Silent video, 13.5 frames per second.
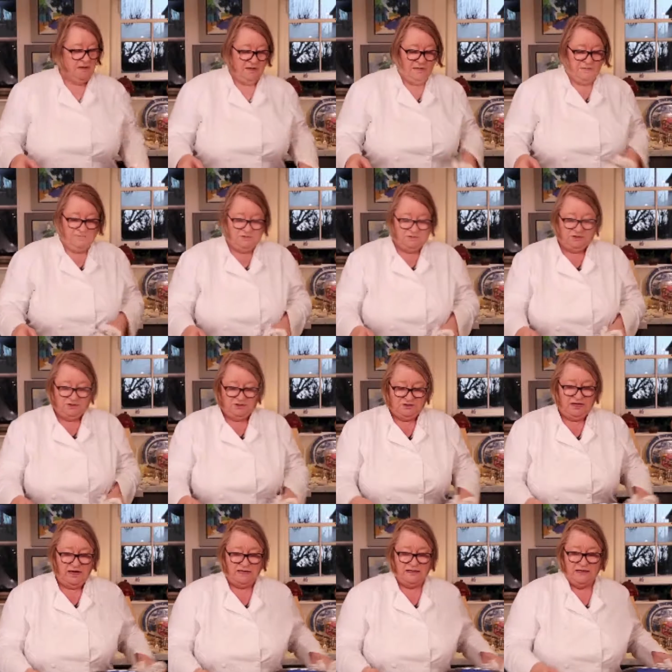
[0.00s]
I'm just going to
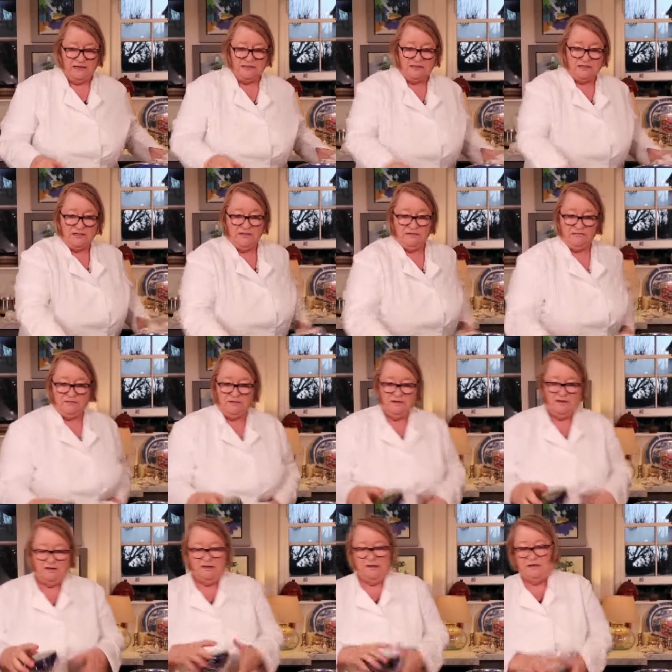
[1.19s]
take this.
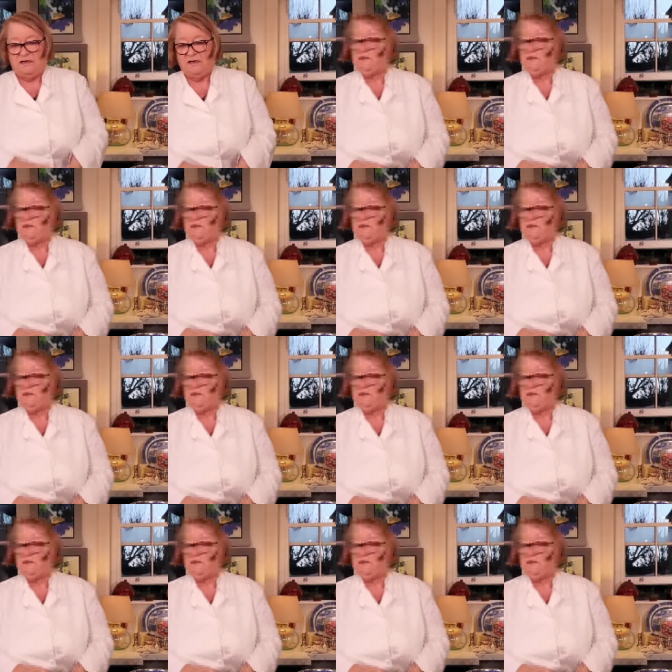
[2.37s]
I'm going to